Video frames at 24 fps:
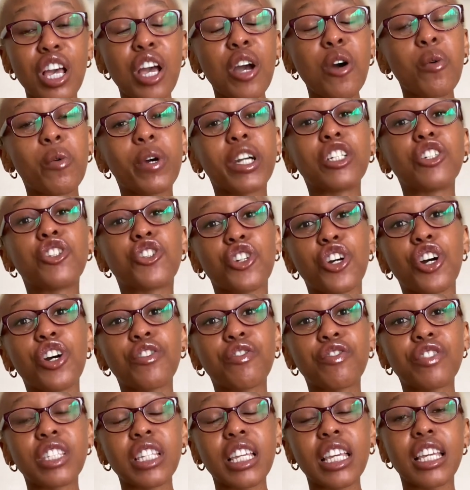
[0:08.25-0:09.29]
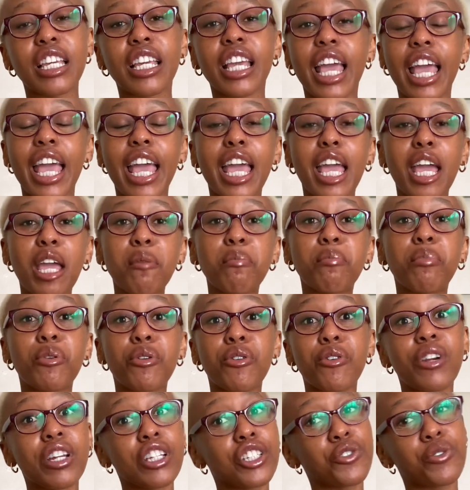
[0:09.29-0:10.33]
when drafting a
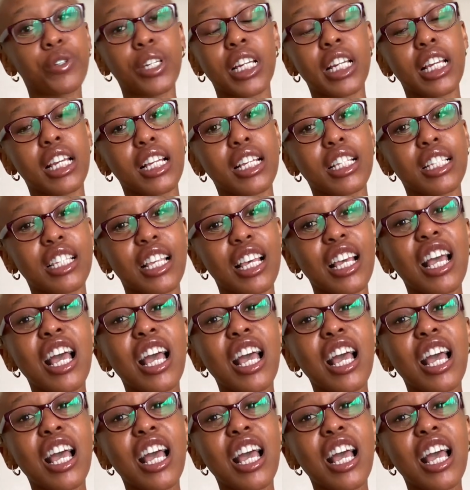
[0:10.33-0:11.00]
press release.